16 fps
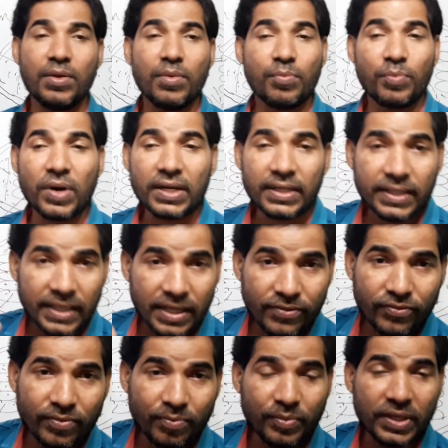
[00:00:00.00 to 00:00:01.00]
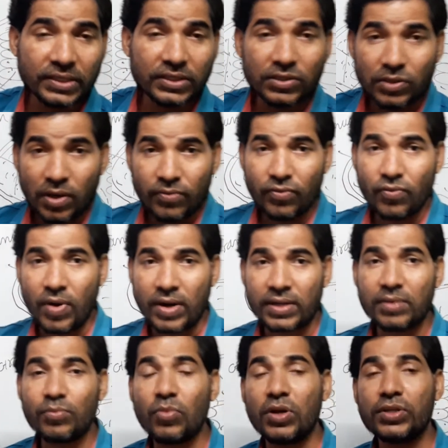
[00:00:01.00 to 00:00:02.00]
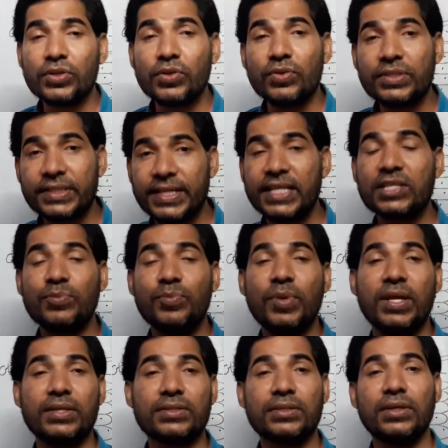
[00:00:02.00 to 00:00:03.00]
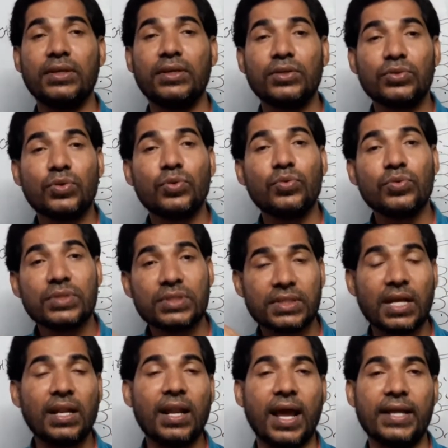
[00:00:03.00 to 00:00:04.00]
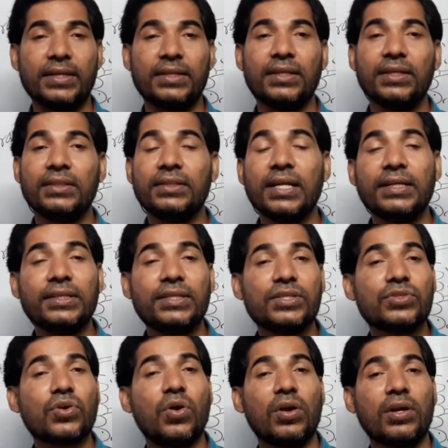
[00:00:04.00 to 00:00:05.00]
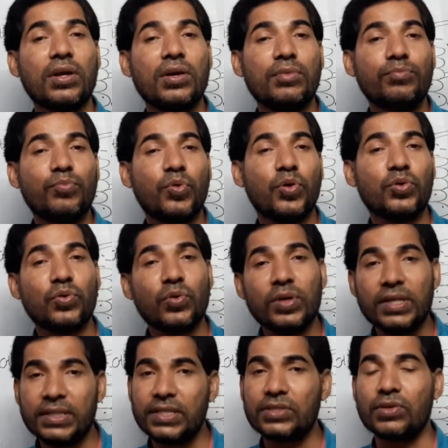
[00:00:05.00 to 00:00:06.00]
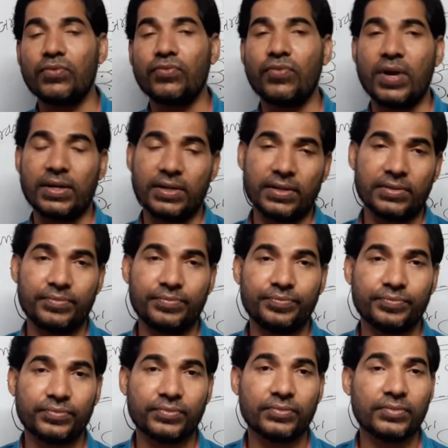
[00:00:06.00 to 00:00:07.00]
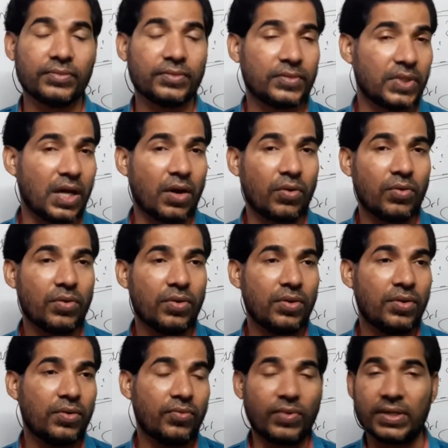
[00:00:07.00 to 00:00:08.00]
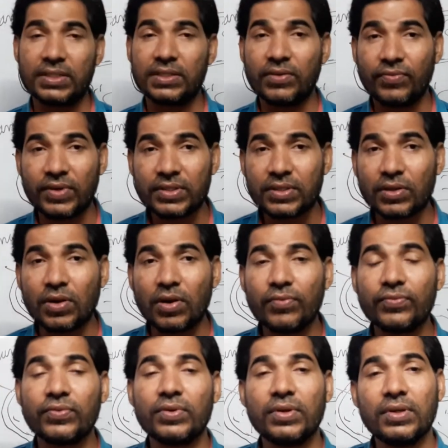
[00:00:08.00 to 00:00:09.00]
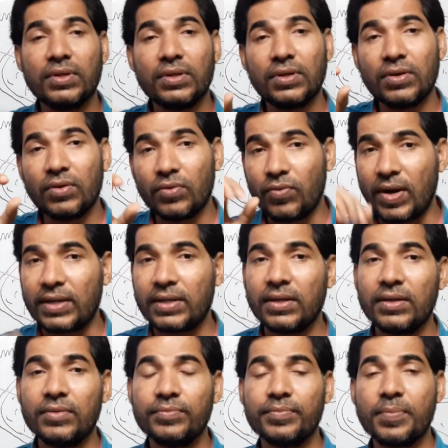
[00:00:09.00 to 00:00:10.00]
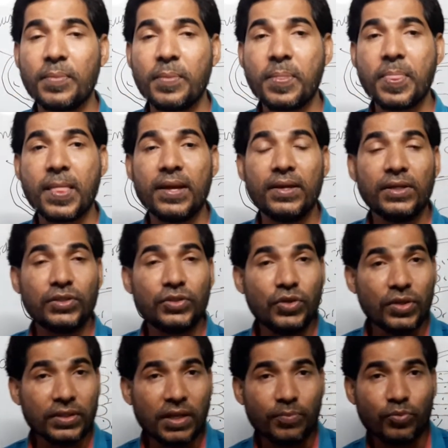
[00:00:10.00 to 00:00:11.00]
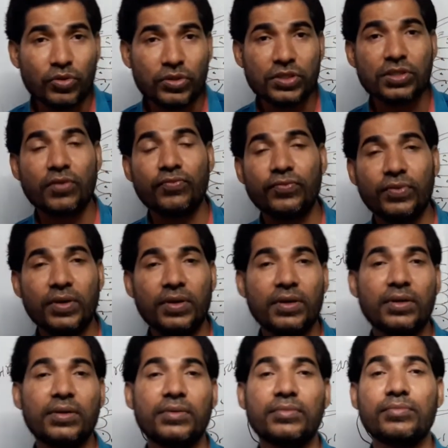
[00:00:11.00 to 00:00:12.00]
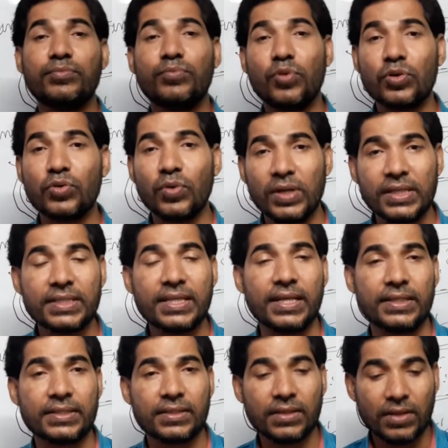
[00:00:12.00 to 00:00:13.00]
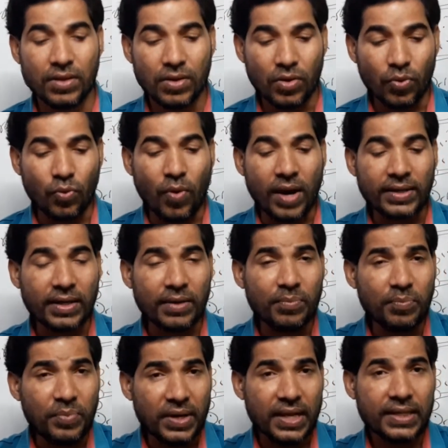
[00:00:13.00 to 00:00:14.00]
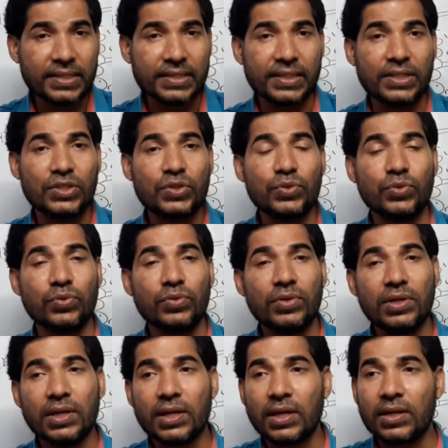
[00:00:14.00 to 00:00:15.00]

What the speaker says: But if breaking of water molecules takes place through sunlight, then it is called photolysis of water. Now, what is the function of water? During the process of photolysis, water breaks into